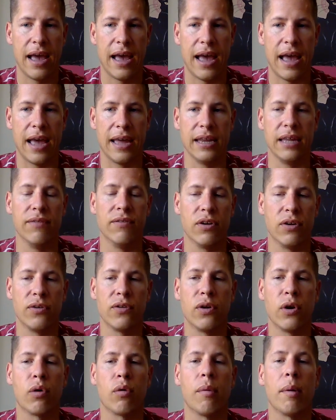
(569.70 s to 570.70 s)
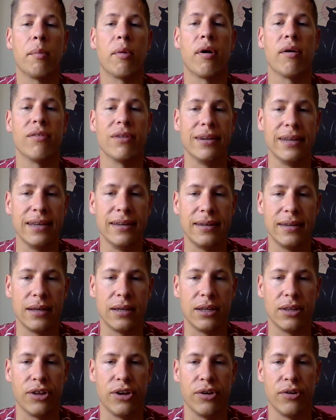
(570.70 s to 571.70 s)
And even if you don't remember every
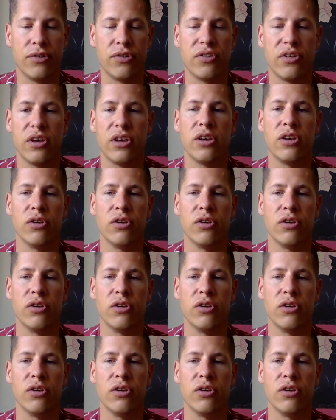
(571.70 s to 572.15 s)
detail of those,